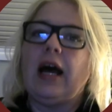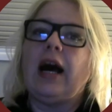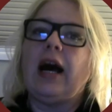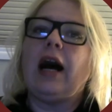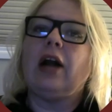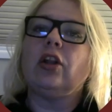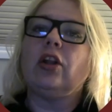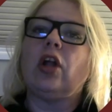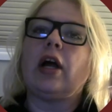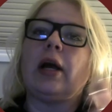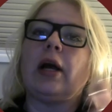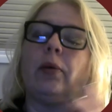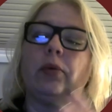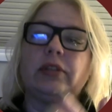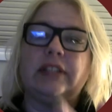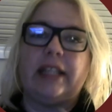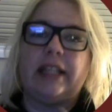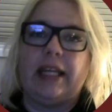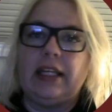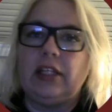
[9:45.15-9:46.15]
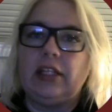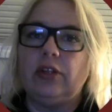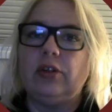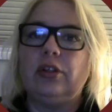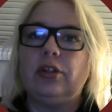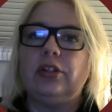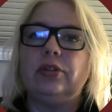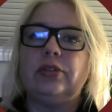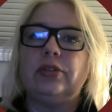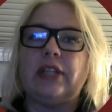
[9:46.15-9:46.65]
how long it will take you
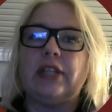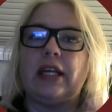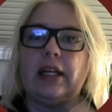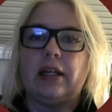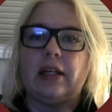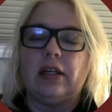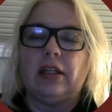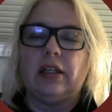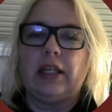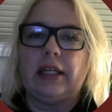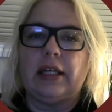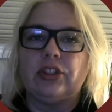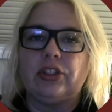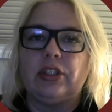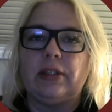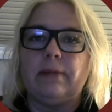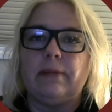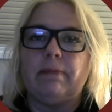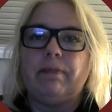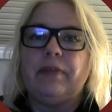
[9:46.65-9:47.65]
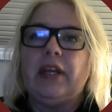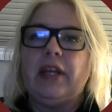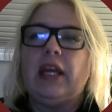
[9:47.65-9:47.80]
to do data collection.